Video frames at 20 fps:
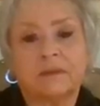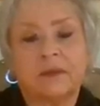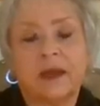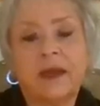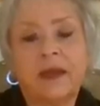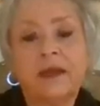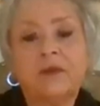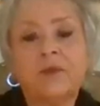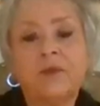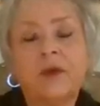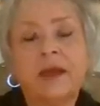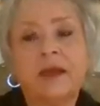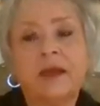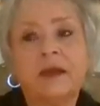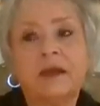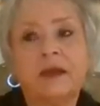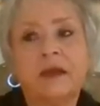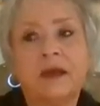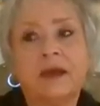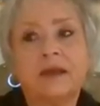And
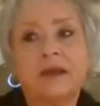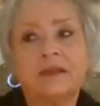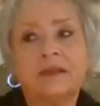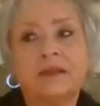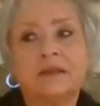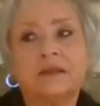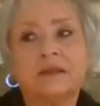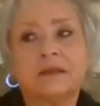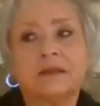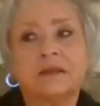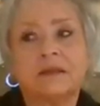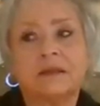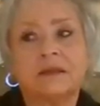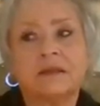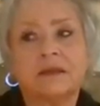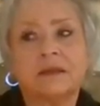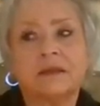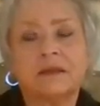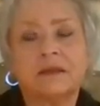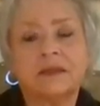recognize,
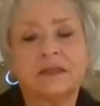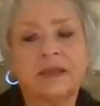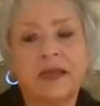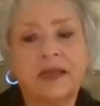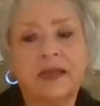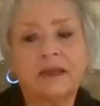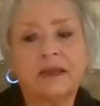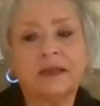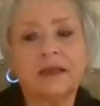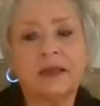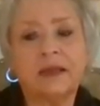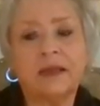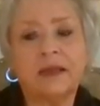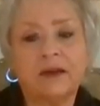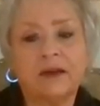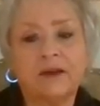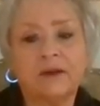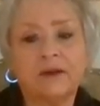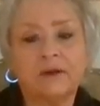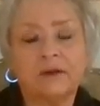standing
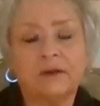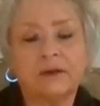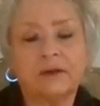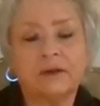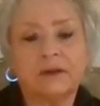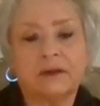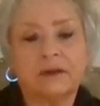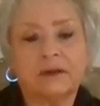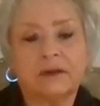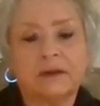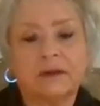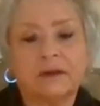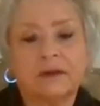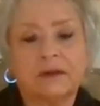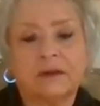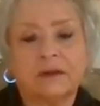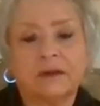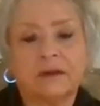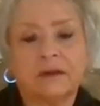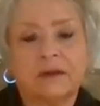here,
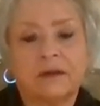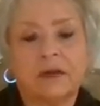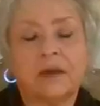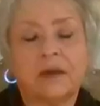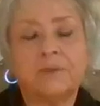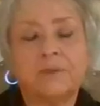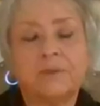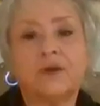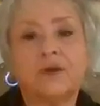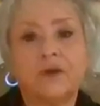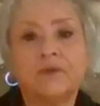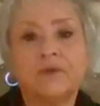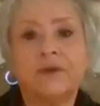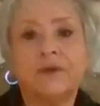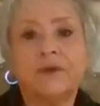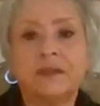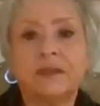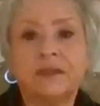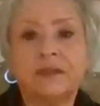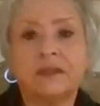
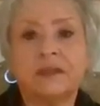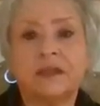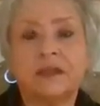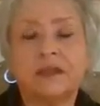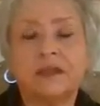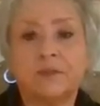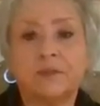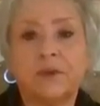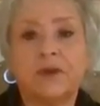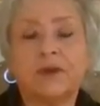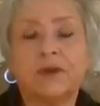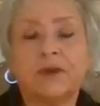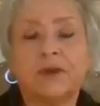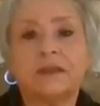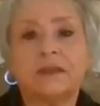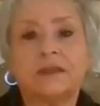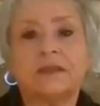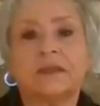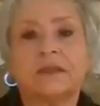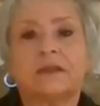observing this
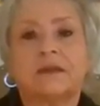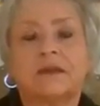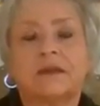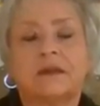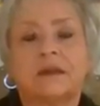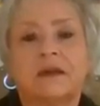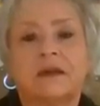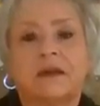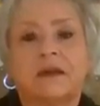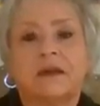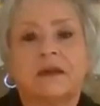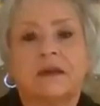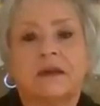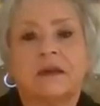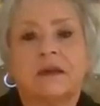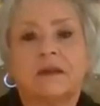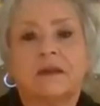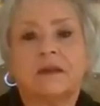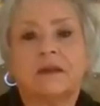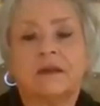experience,
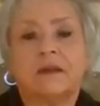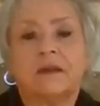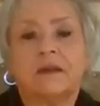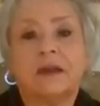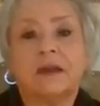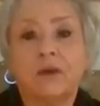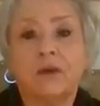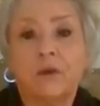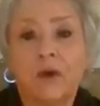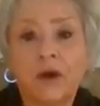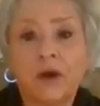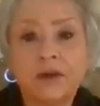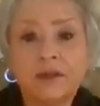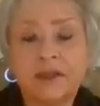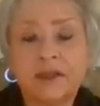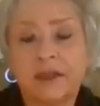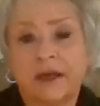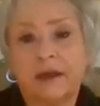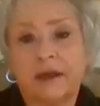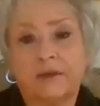that you are
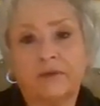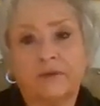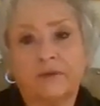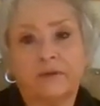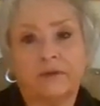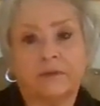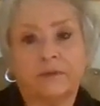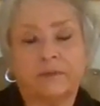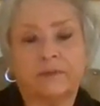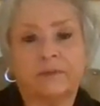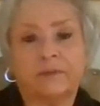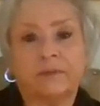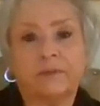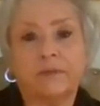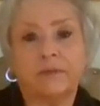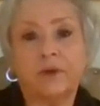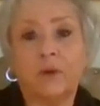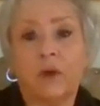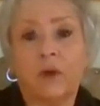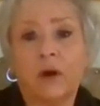safe,
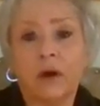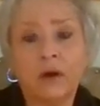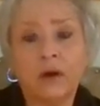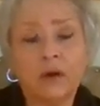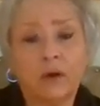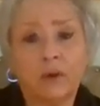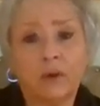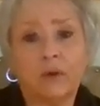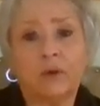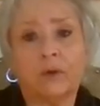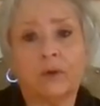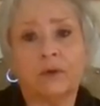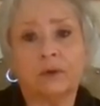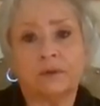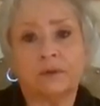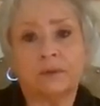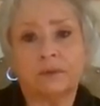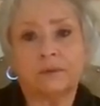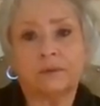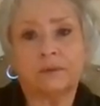you are whole,
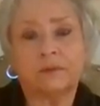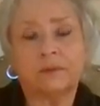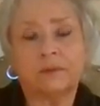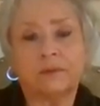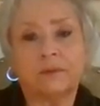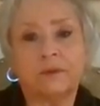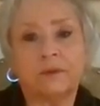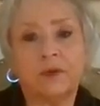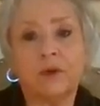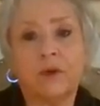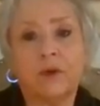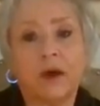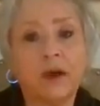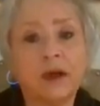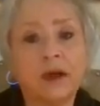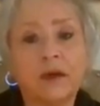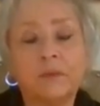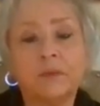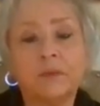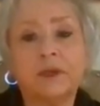you are
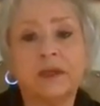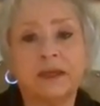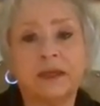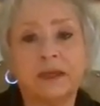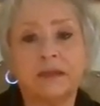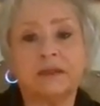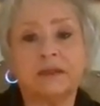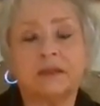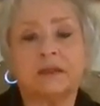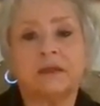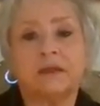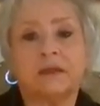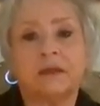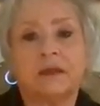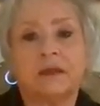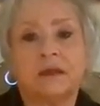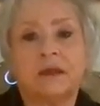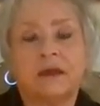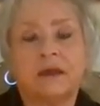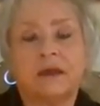complete,
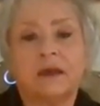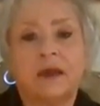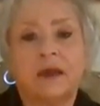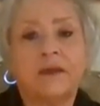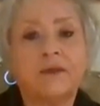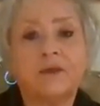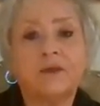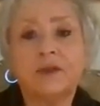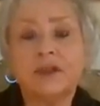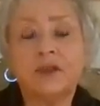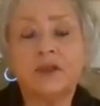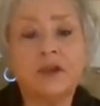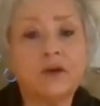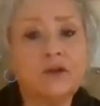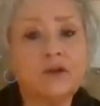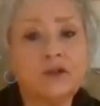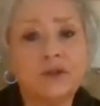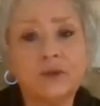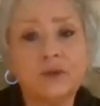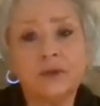and there is no
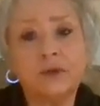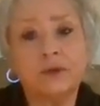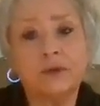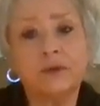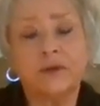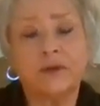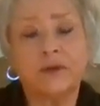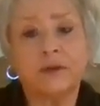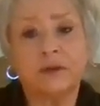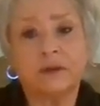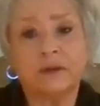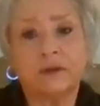truth,